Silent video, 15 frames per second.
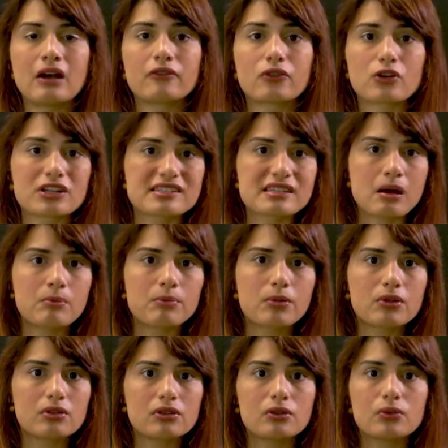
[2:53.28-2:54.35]
For
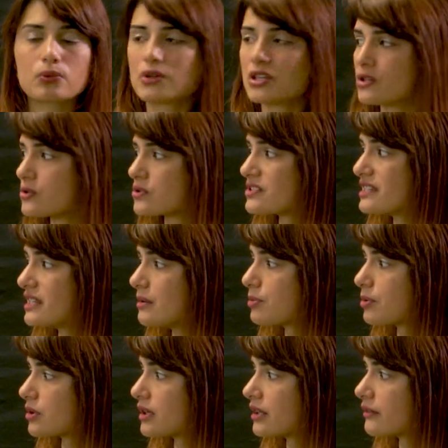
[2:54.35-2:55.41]
example, we use deep
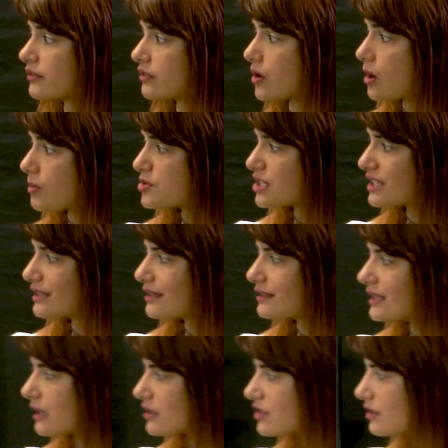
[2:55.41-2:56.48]
learning for object
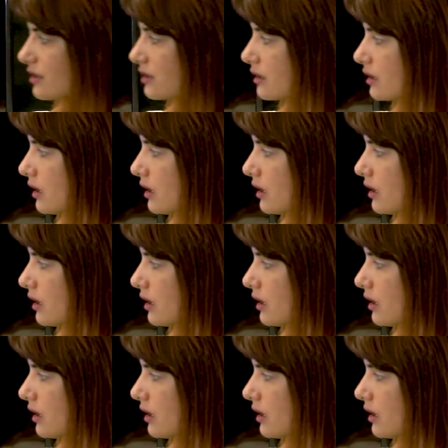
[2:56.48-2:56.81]
detection